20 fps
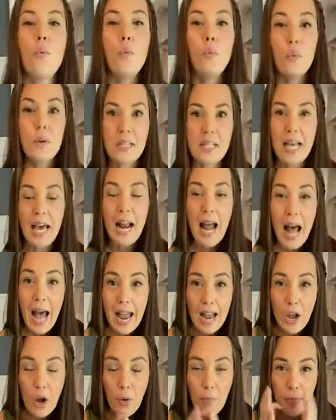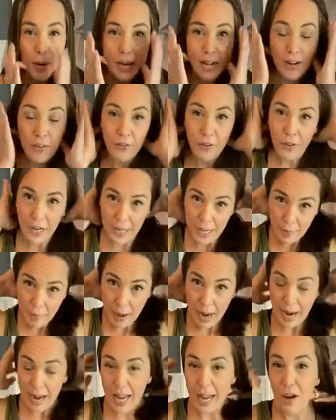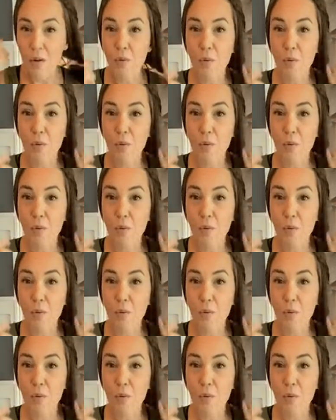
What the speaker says: Was that eye-opening for anybody,